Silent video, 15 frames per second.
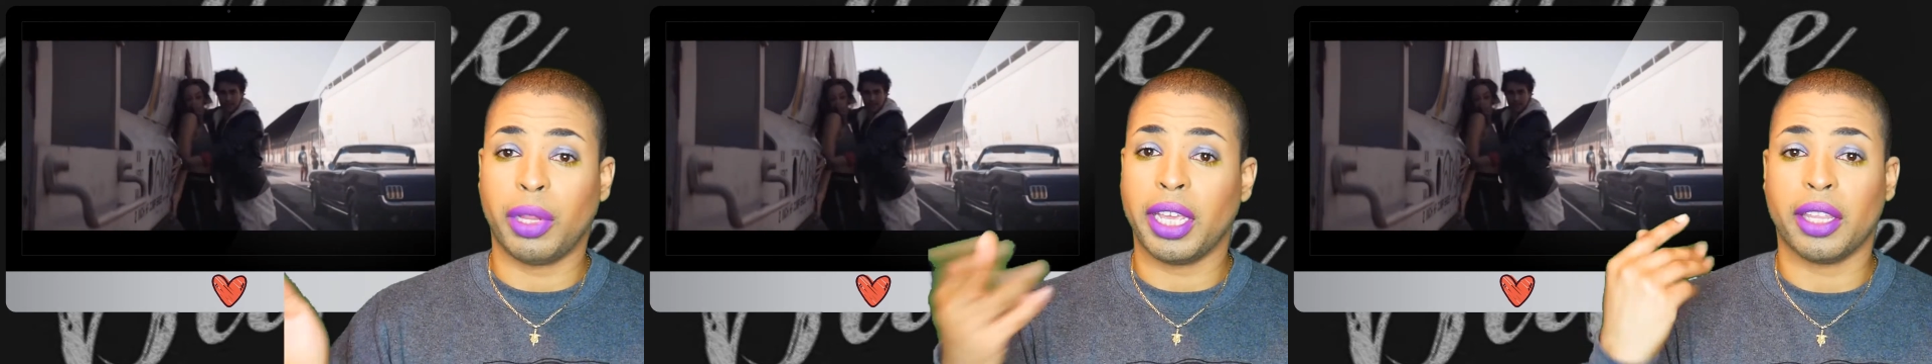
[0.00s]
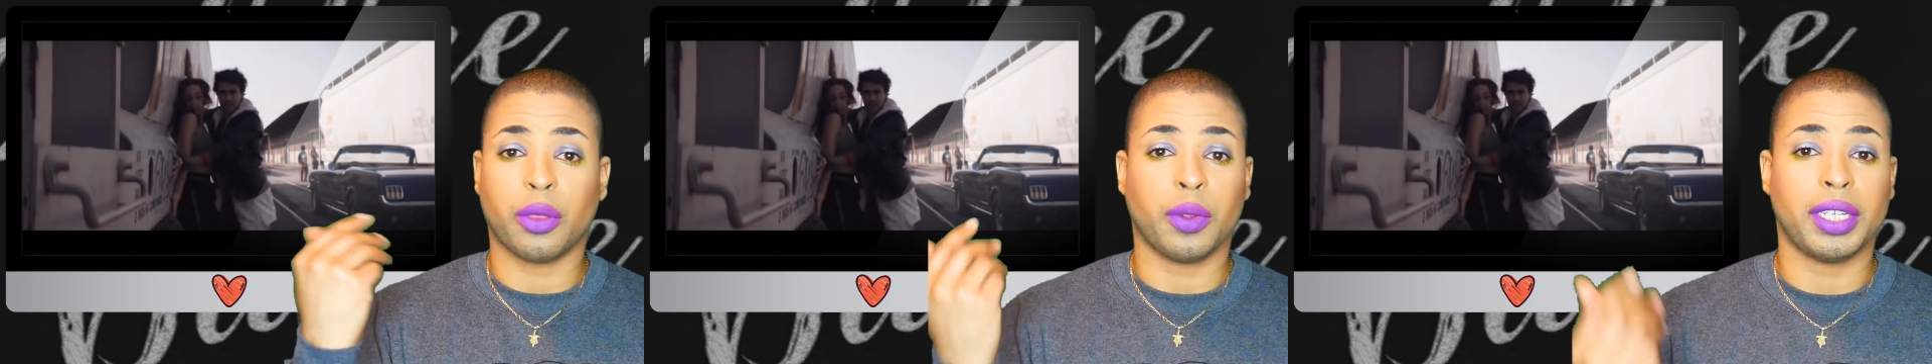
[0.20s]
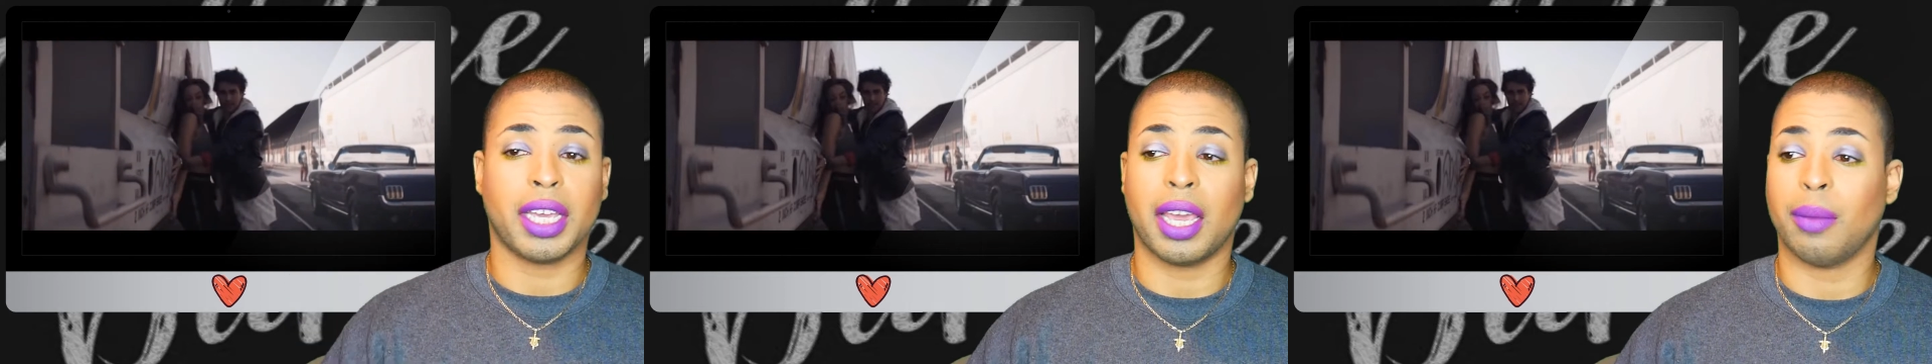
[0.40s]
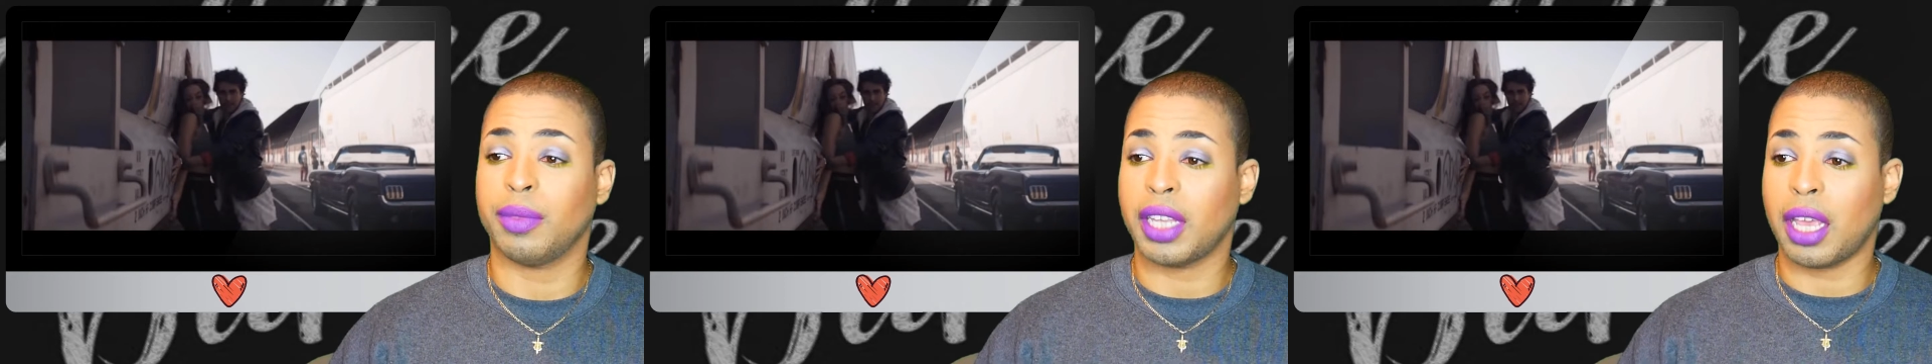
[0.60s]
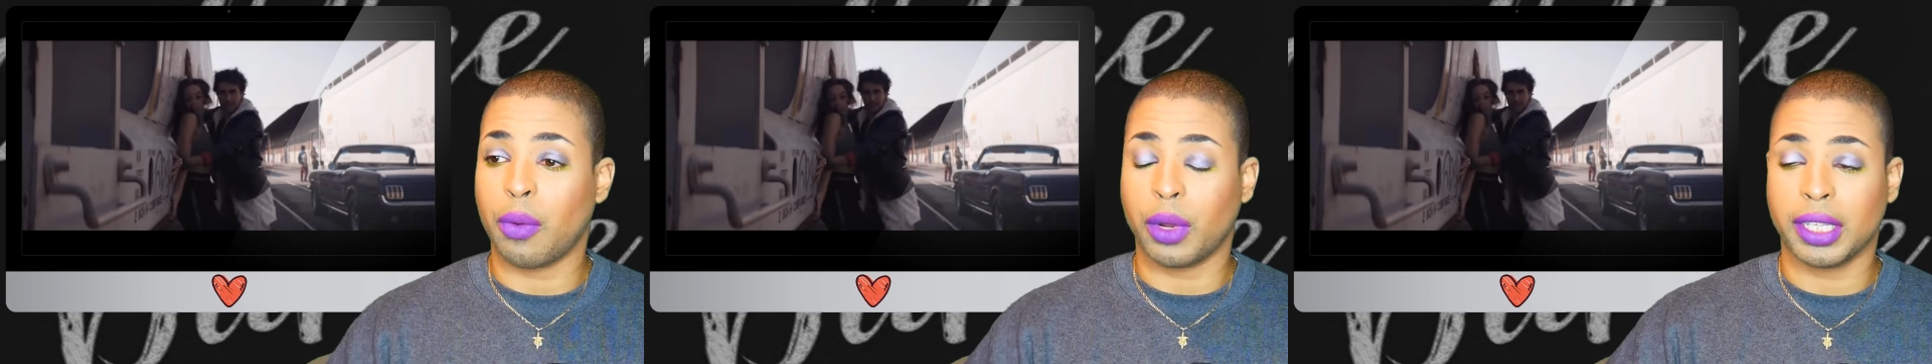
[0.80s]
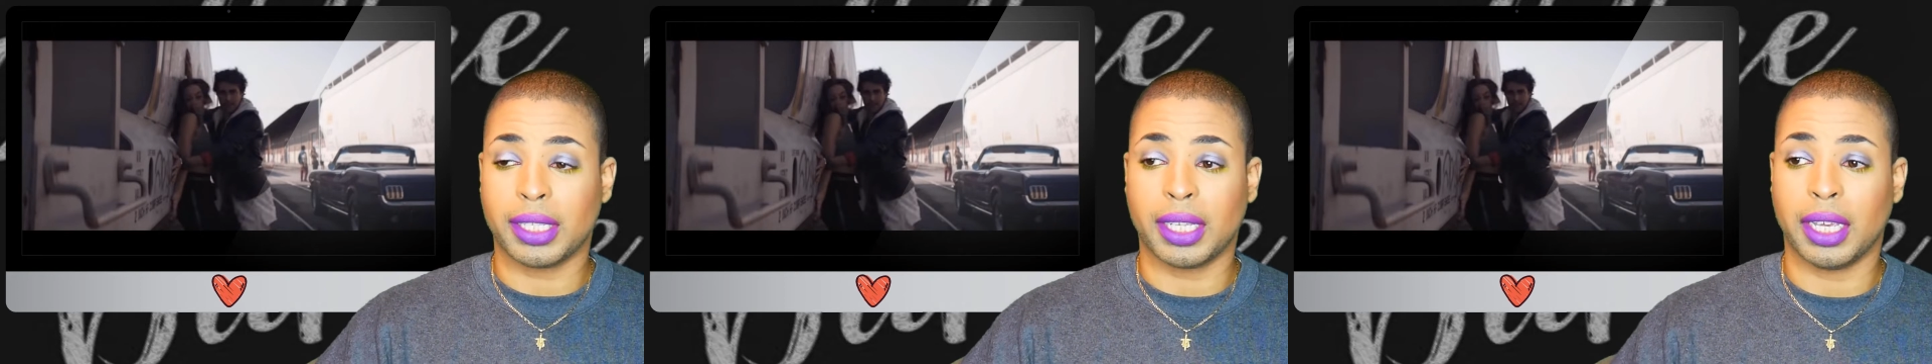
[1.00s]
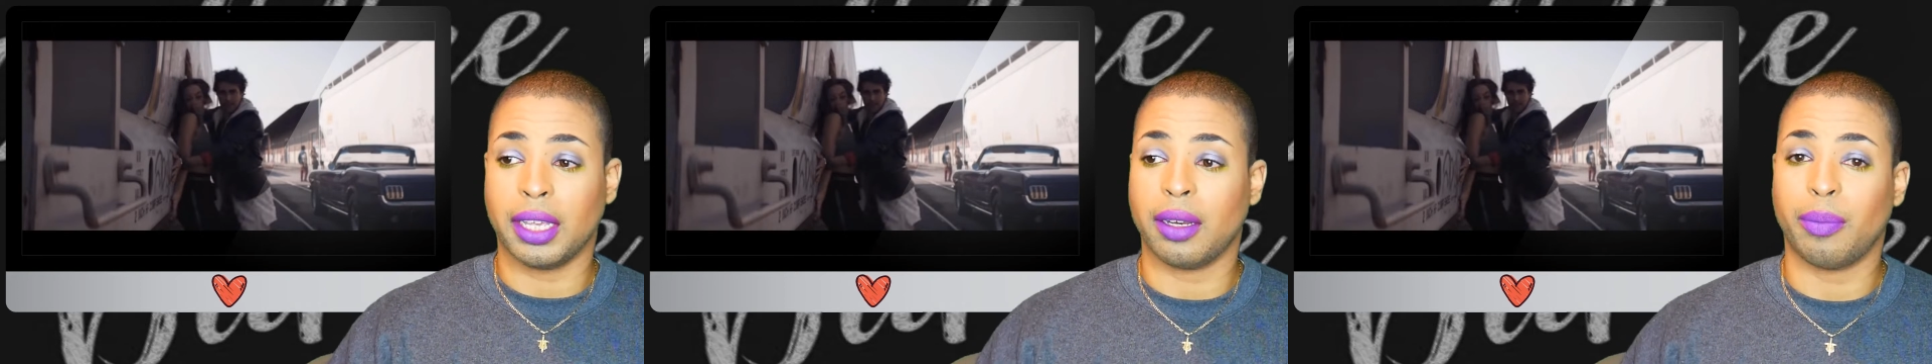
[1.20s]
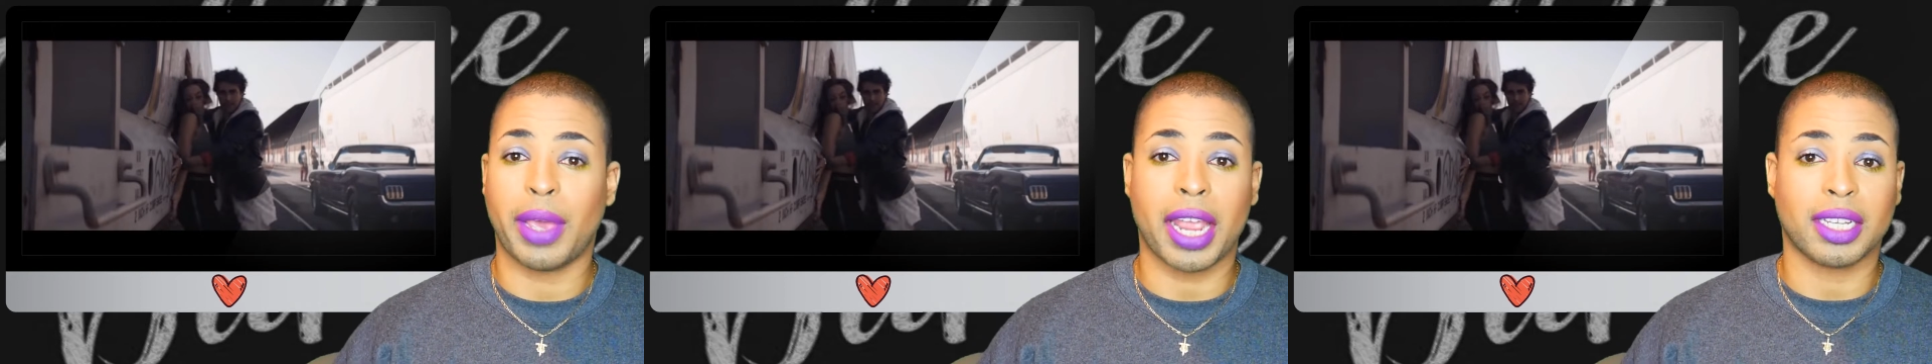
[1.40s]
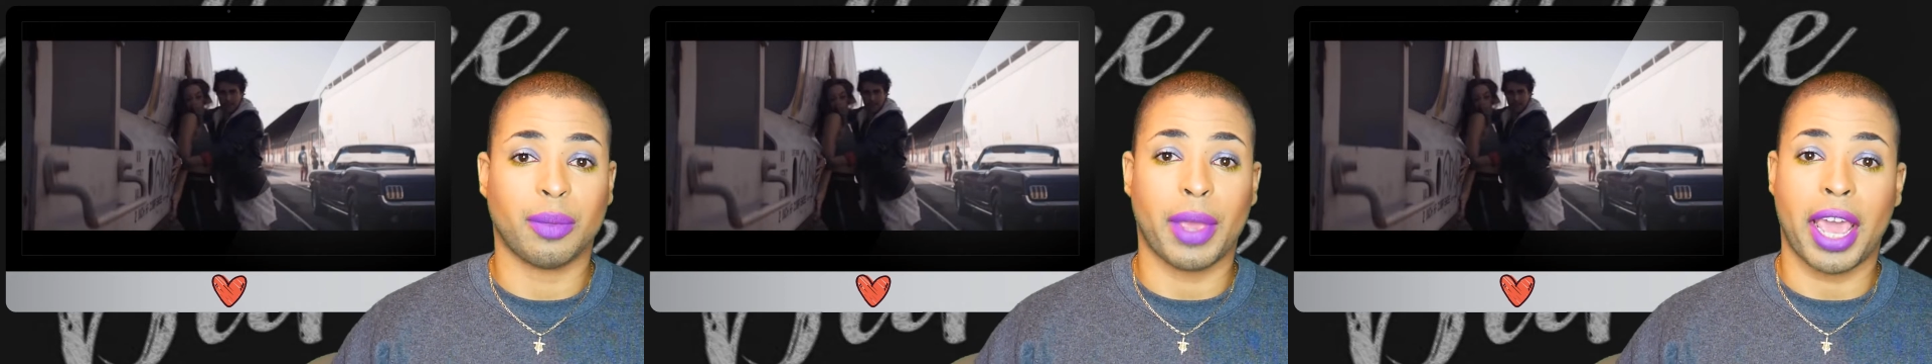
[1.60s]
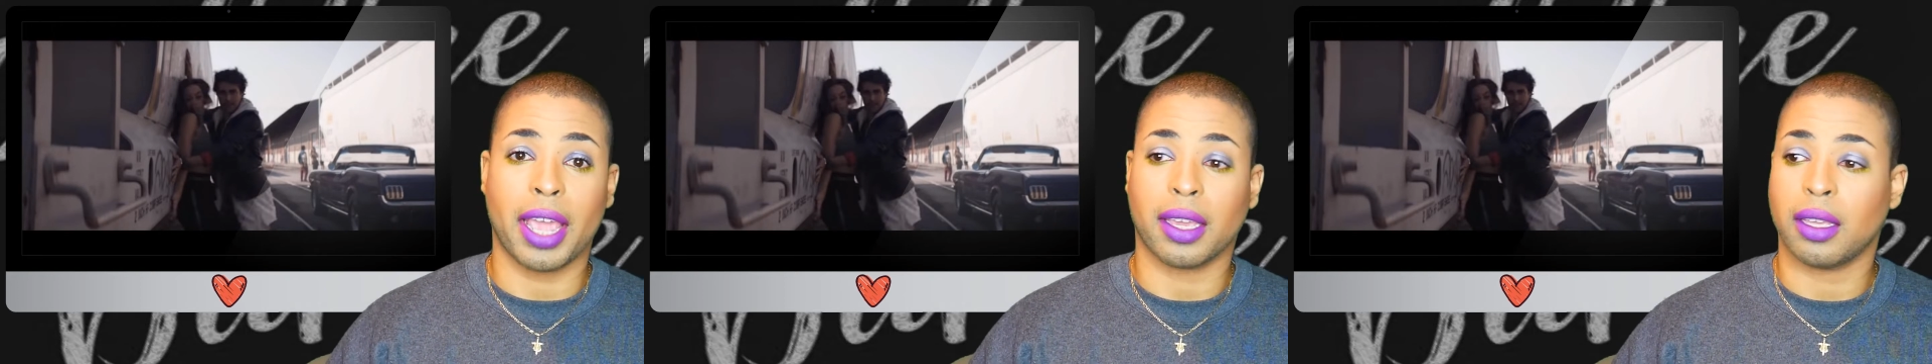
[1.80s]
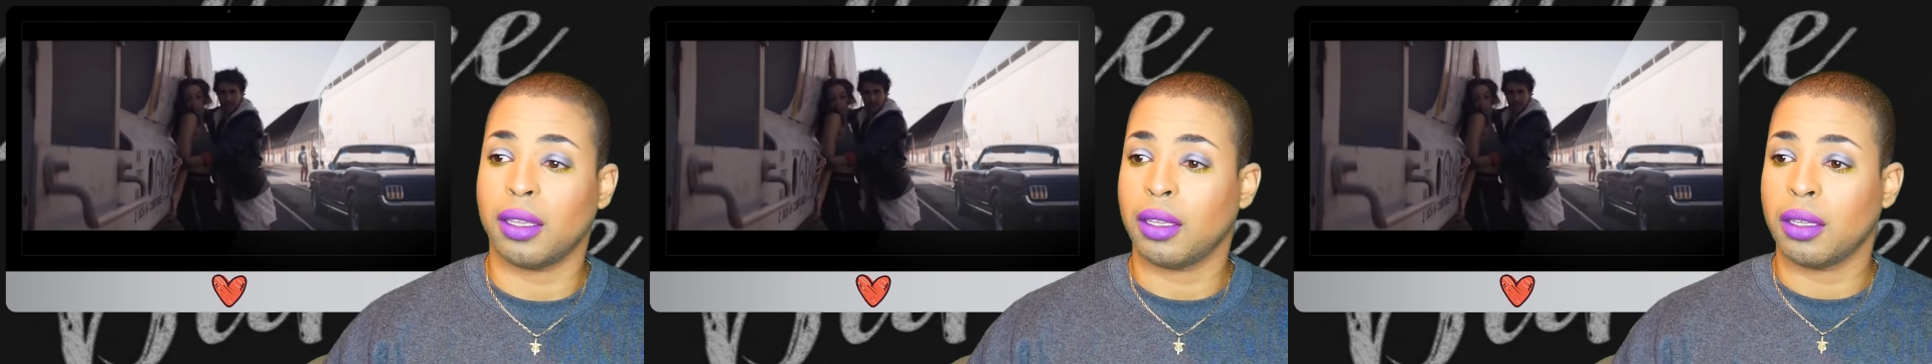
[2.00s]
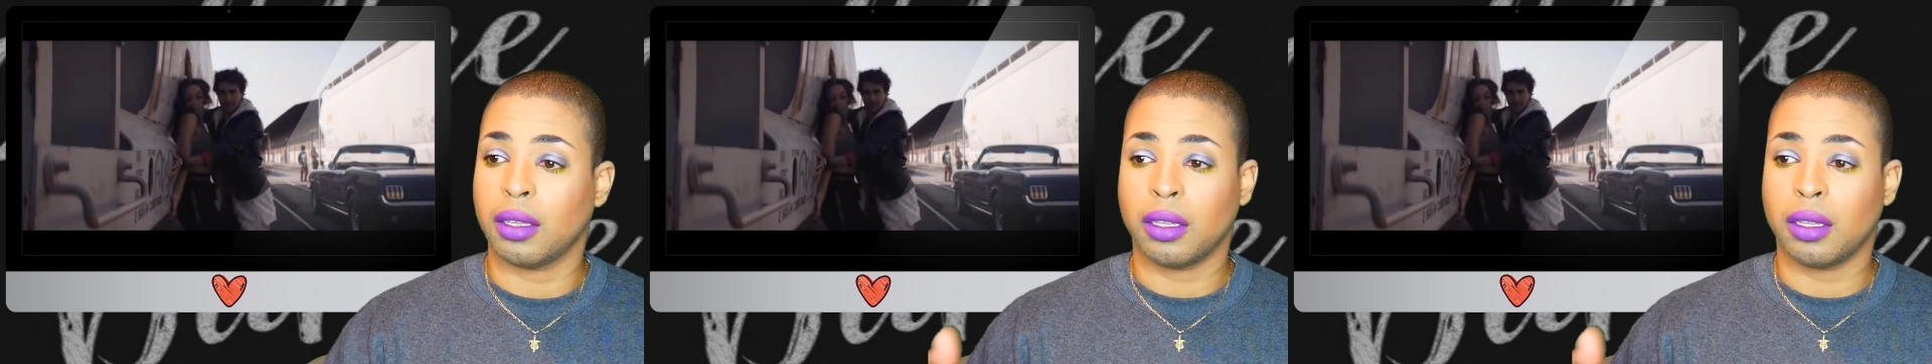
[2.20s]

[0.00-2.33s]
Play it 3 times. I wanna see it. Back to back.